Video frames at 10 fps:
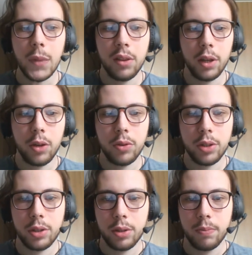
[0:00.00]
that you
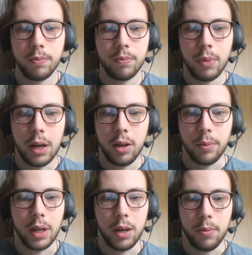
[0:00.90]
just end
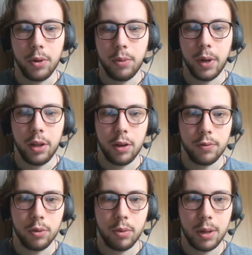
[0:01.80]
up getting bored by the
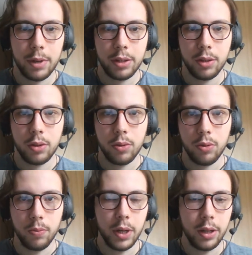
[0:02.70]
overall premise
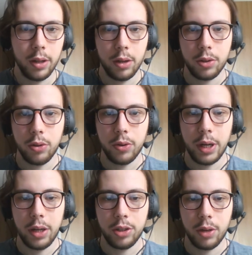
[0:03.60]
or by the
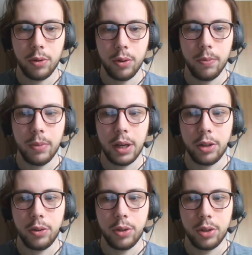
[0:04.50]
story in general,
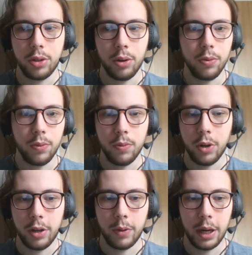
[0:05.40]
and you just don't
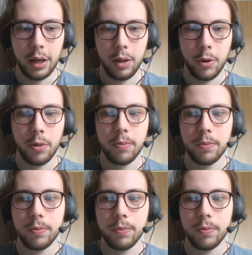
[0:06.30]
want to write anymore.